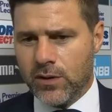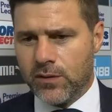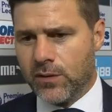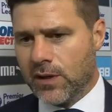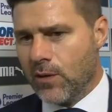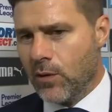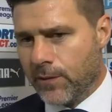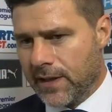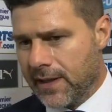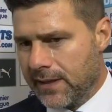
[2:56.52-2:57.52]
Yeah, he
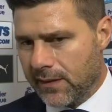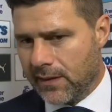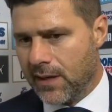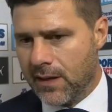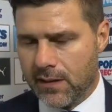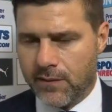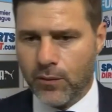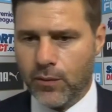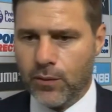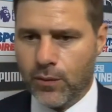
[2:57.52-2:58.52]
was fantastic.
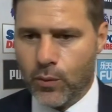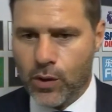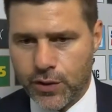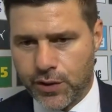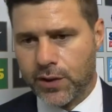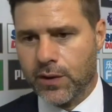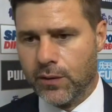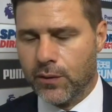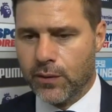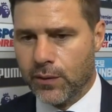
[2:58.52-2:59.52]
If you watch
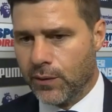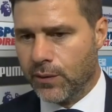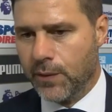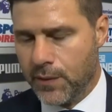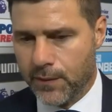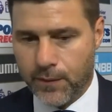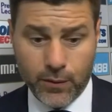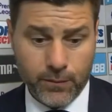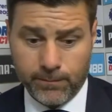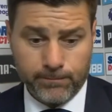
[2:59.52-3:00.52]

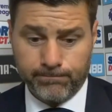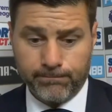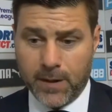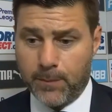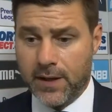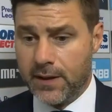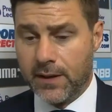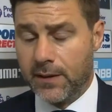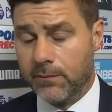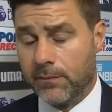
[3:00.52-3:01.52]
from
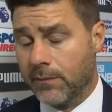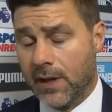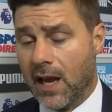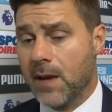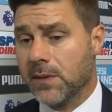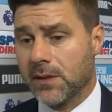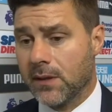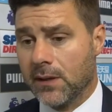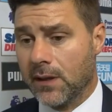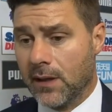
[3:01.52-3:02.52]
the
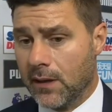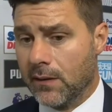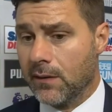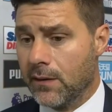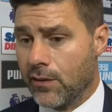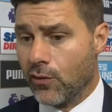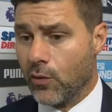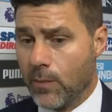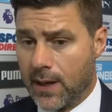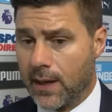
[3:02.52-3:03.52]
games against
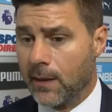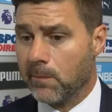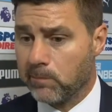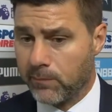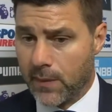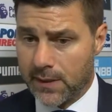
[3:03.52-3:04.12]
Roma,